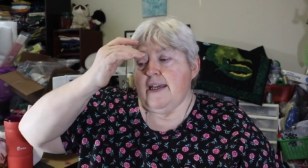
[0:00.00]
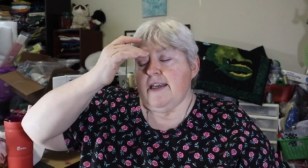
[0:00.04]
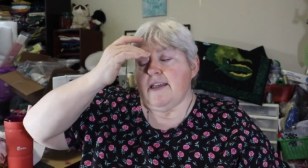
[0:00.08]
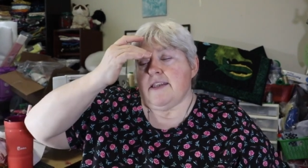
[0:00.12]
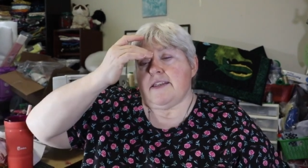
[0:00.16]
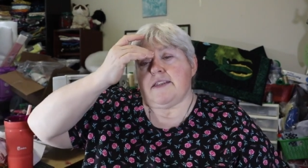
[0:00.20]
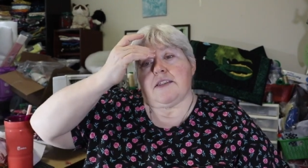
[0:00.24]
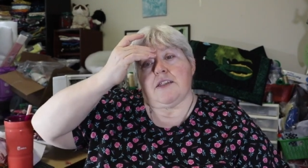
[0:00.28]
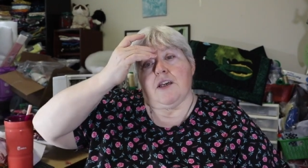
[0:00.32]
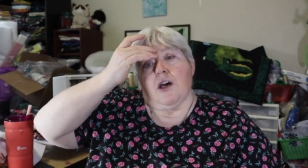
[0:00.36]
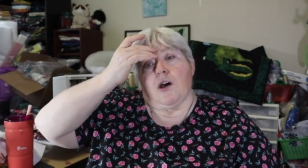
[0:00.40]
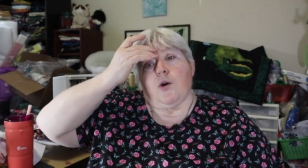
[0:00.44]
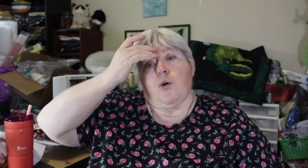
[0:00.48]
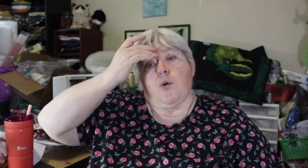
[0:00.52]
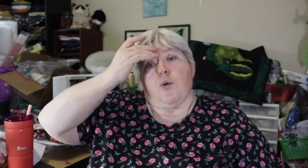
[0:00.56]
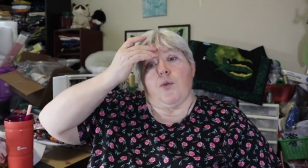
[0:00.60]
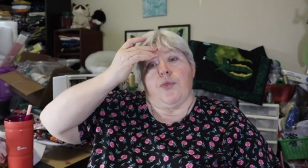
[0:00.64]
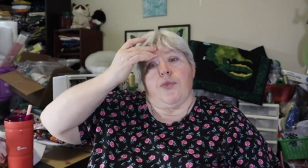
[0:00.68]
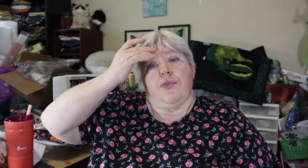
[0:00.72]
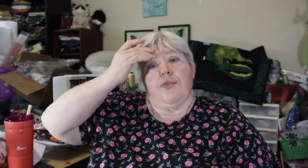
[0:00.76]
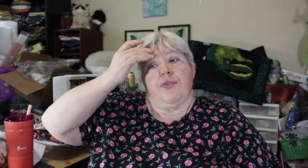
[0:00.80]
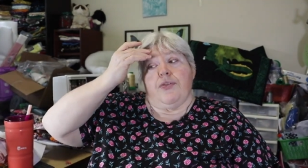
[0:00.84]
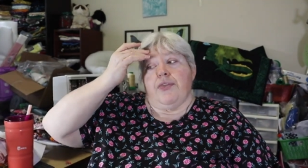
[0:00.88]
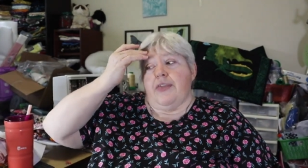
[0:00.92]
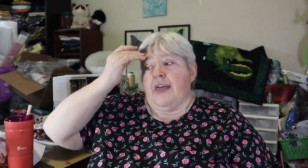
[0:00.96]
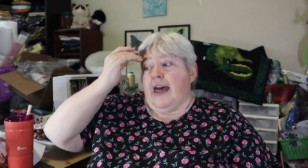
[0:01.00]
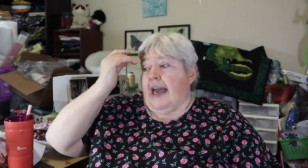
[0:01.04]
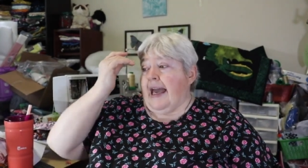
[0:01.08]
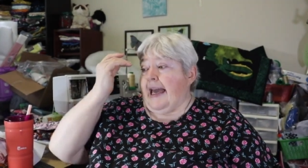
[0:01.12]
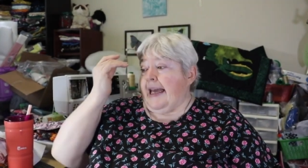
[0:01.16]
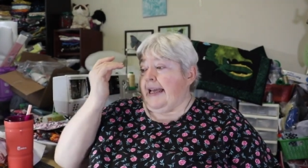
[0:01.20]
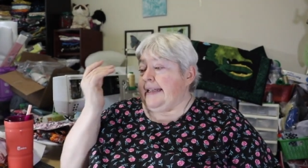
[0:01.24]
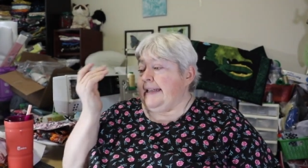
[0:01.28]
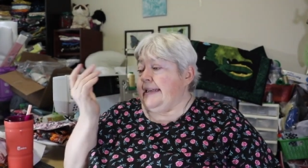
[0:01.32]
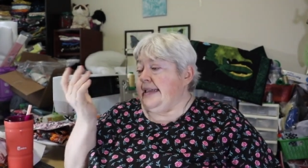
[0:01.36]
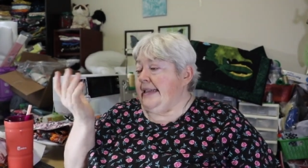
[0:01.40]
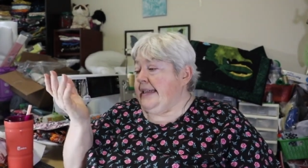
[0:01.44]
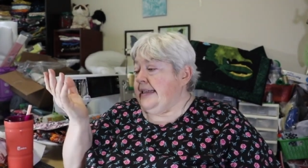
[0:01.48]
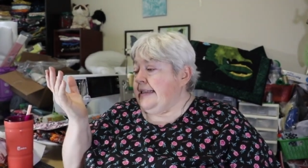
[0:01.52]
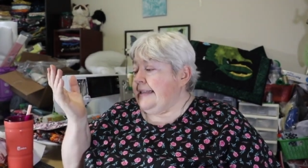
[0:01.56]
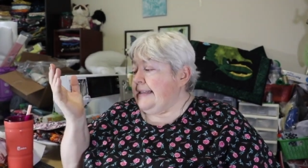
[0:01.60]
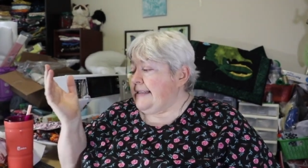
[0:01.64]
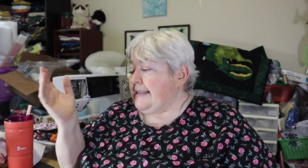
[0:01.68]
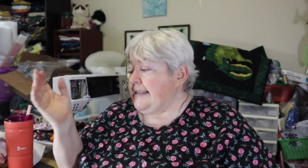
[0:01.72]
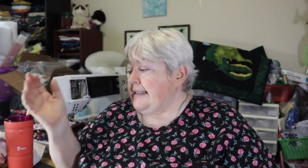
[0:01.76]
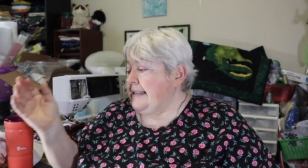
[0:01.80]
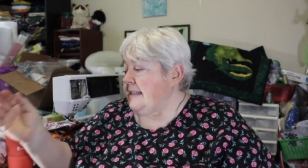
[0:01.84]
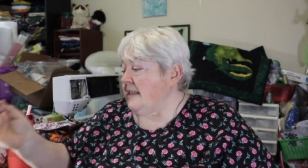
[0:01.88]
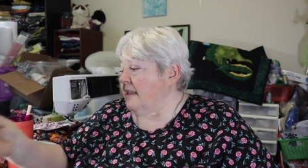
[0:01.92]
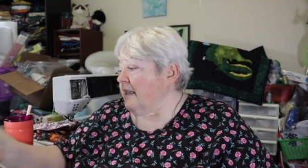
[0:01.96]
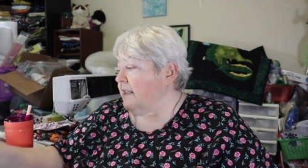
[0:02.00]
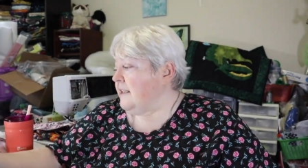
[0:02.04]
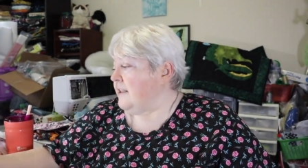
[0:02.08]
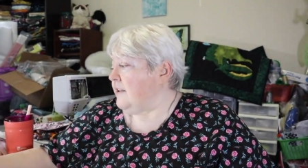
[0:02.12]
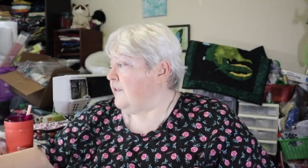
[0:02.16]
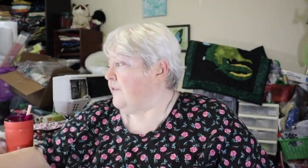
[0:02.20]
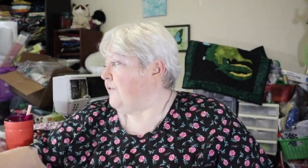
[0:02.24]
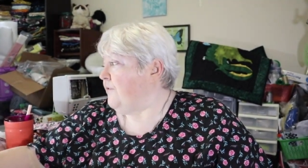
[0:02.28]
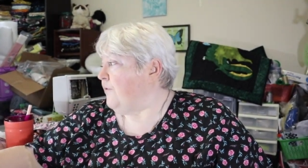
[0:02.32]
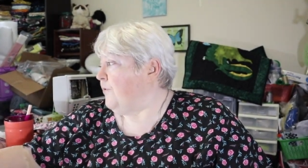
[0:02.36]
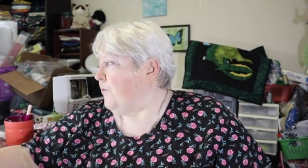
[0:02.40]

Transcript: So that is it